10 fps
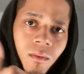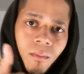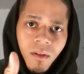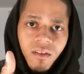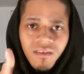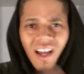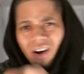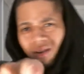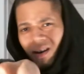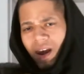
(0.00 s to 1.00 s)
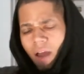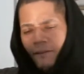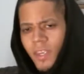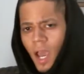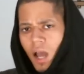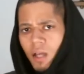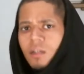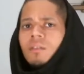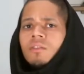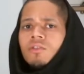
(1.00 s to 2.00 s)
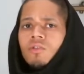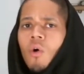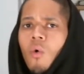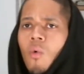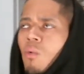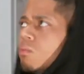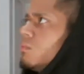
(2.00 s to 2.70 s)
Peace out. Yeah, let's go.